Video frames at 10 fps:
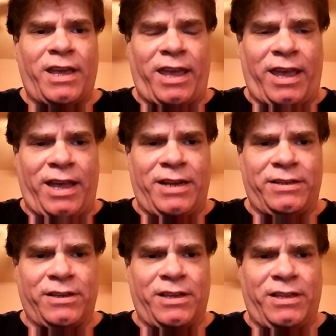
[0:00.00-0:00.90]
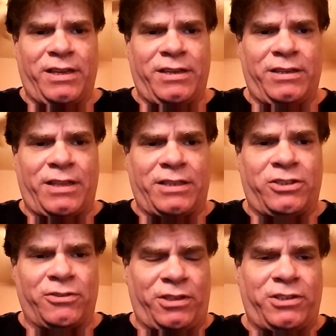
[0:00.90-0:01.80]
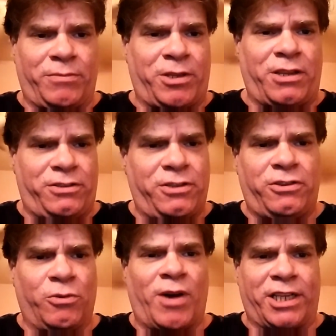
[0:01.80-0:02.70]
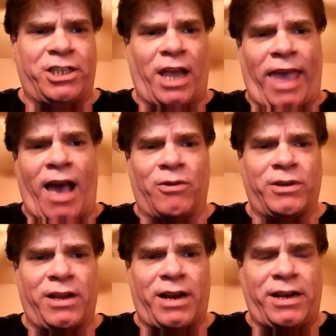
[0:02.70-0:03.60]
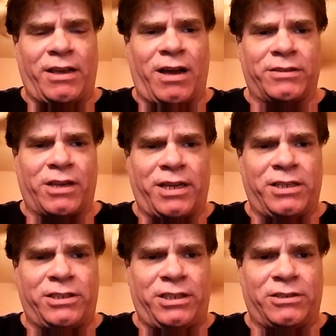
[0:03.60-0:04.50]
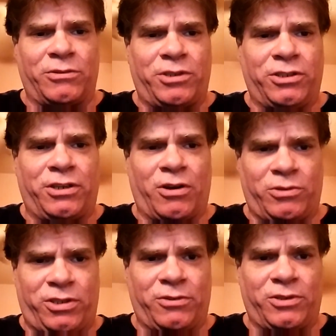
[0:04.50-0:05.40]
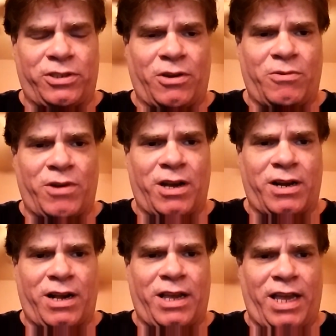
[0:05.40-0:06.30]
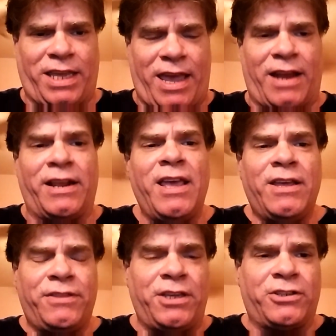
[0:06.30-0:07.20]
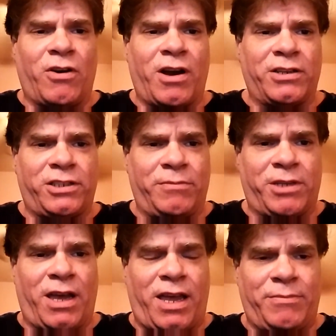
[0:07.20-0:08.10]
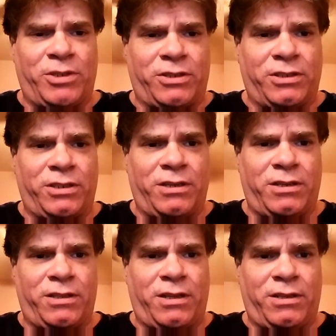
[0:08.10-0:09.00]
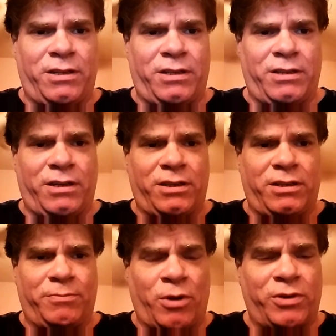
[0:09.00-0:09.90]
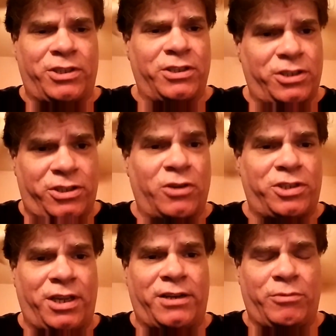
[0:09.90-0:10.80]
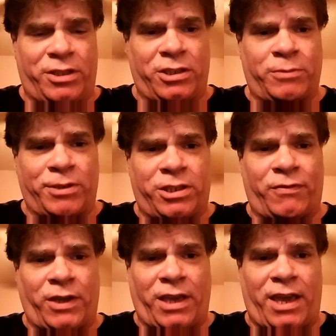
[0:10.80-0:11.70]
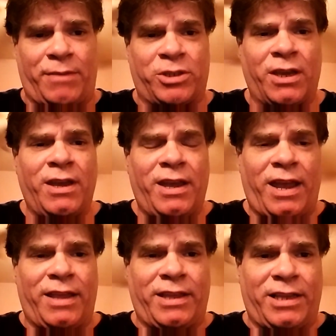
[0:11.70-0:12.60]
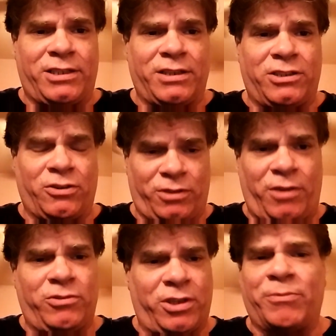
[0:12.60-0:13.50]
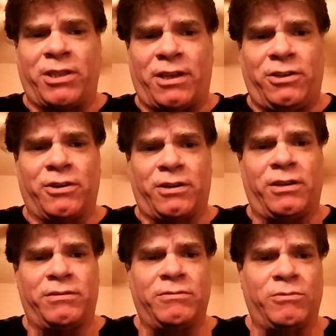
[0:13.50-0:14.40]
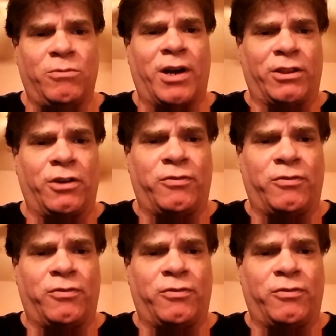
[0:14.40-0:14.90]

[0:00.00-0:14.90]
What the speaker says: and that's certainly something that you'll want to check out at any online casino you go to. So again, these are sometimes bonuses associated with the specific games, and that's certainly something that you're going to want to look